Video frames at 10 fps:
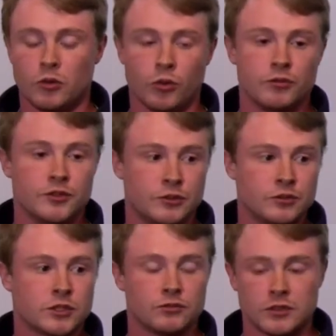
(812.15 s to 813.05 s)
in order to
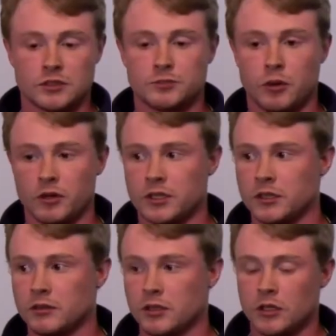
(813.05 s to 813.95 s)
reduce the risk of
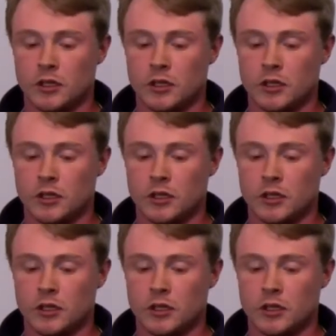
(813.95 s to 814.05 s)
sparking,